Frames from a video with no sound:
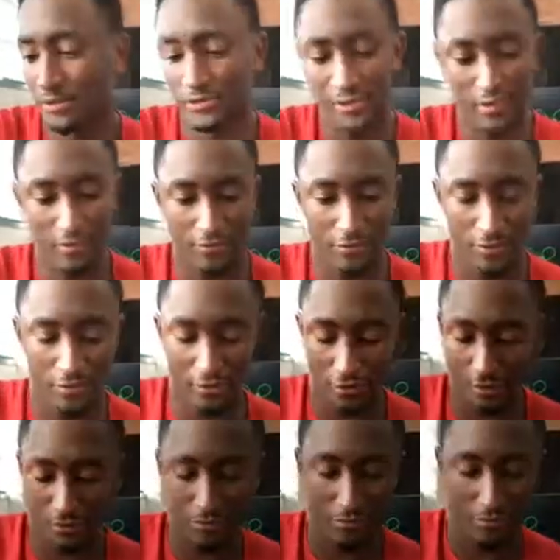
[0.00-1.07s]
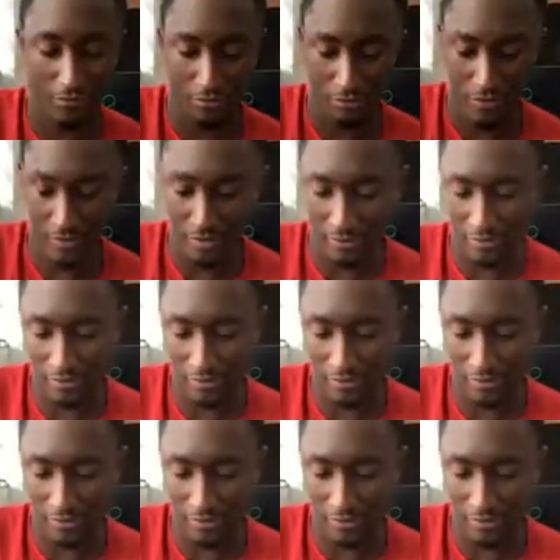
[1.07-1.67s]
not the furthest thing from the truth. Honestly,